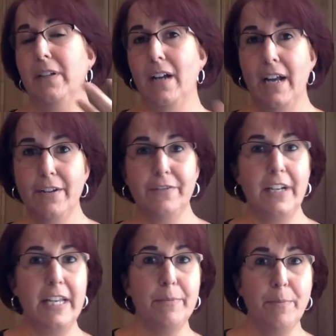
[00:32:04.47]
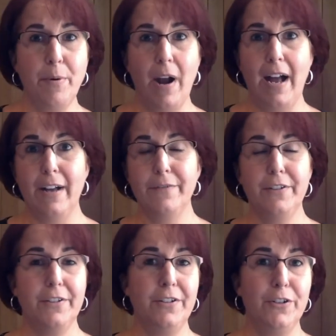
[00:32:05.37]
kind of an
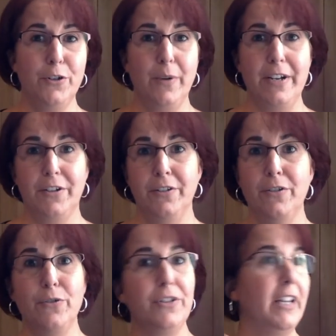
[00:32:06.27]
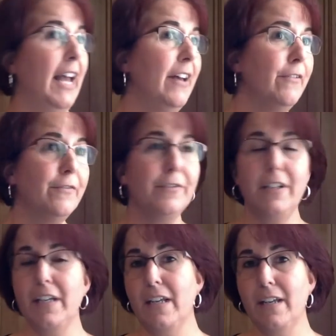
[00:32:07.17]
improv situation using
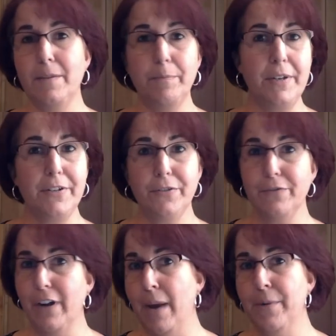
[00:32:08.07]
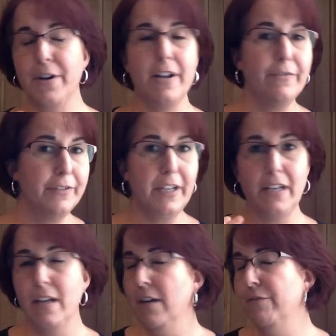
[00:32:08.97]
every piece of grammar and every